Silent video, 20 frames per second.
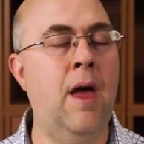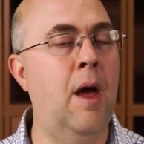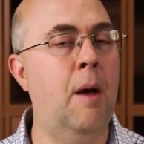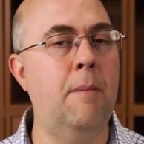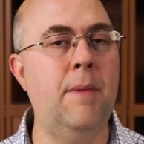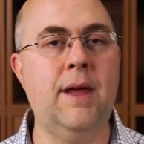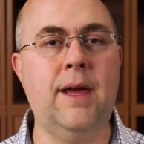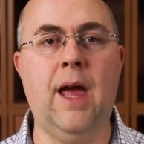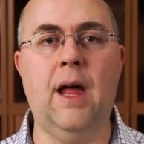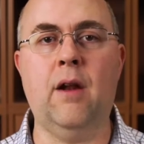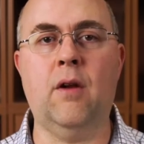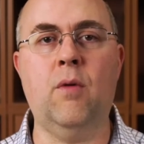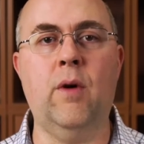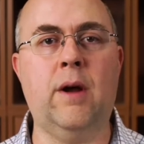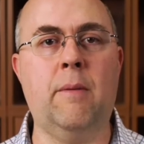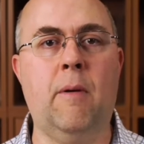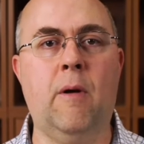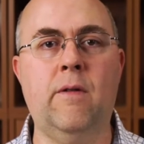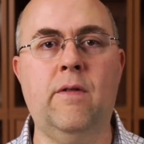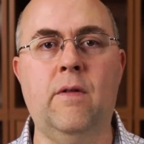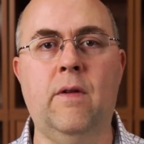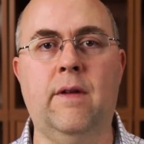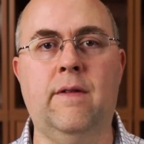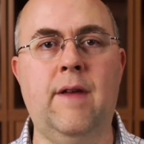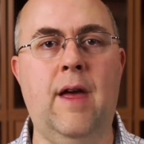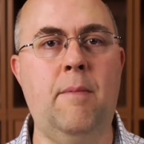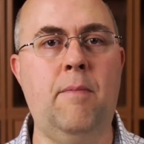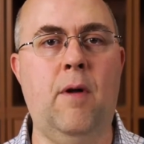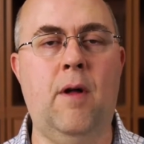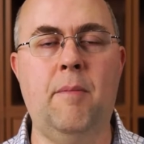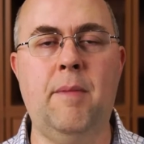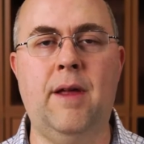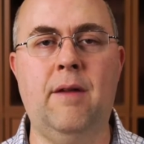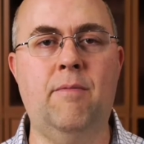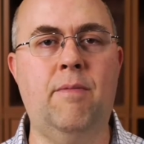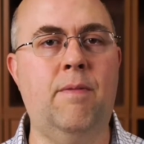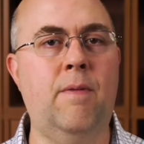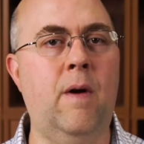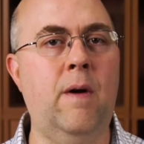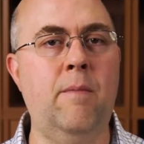I mean, again, quick personal example. I mean,
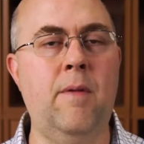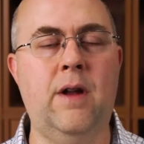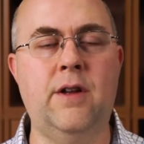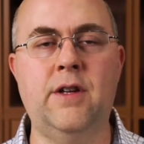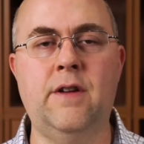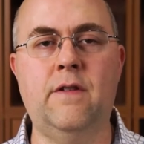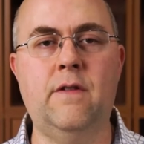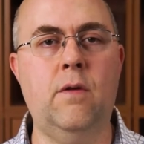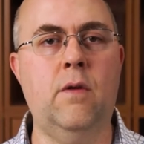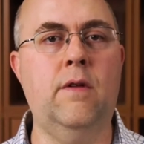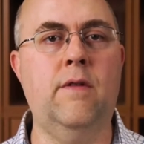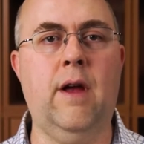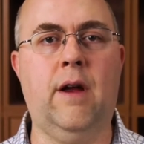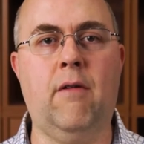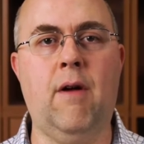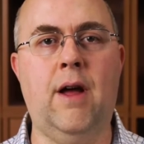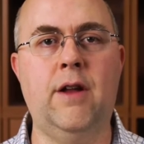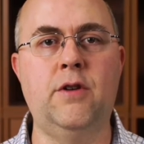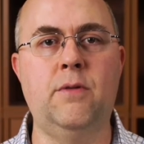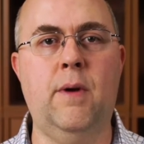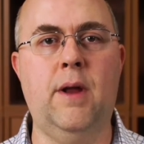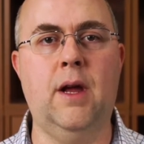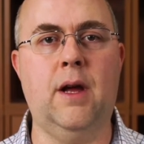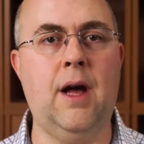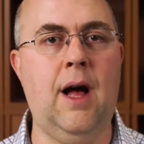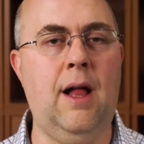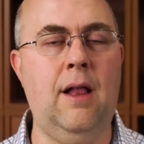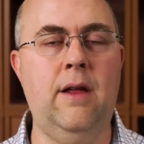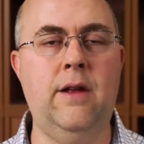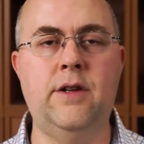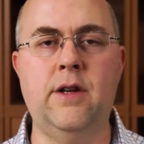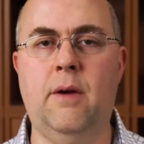pretty much as soon as I graduated college,